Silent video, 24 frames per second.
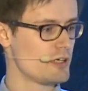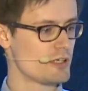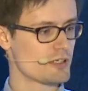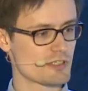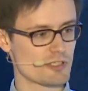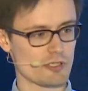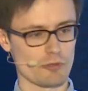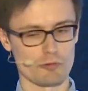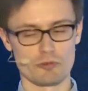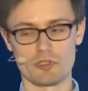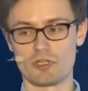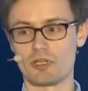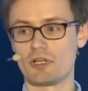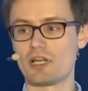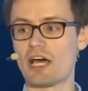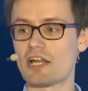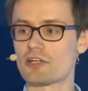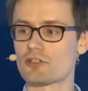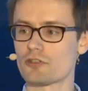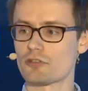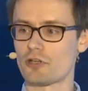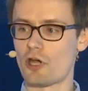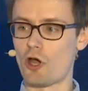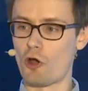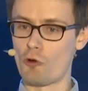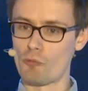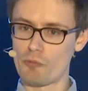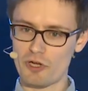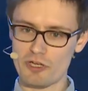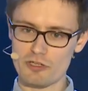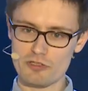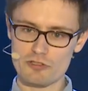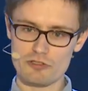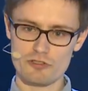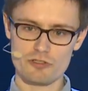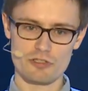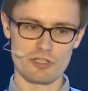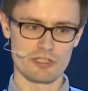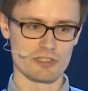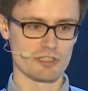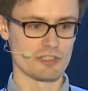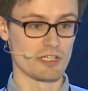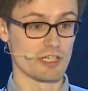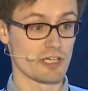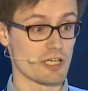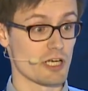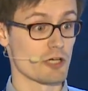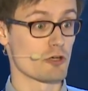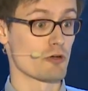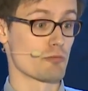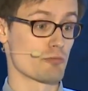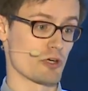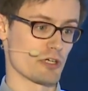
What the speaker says: So they land on your homepage, and then they click on